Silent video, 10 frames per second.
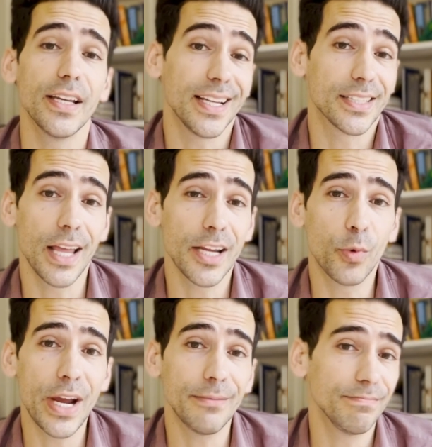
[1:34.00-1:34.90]
It's
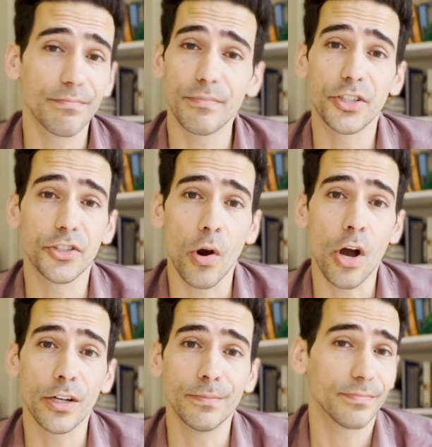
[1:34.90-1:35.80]
lightweight,
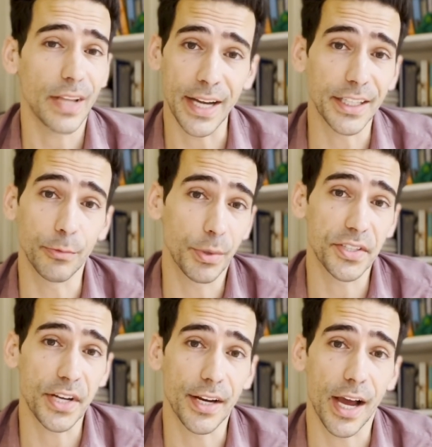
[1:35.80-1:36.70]
strong, and can
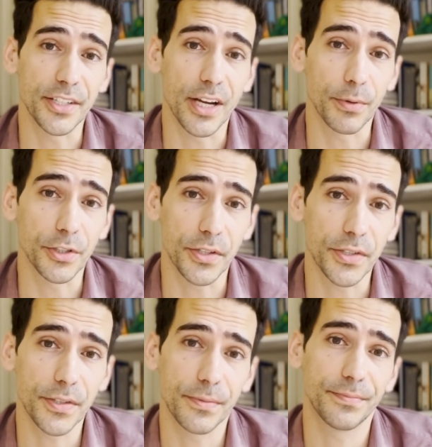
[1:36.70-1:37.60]
withstand high temperatures.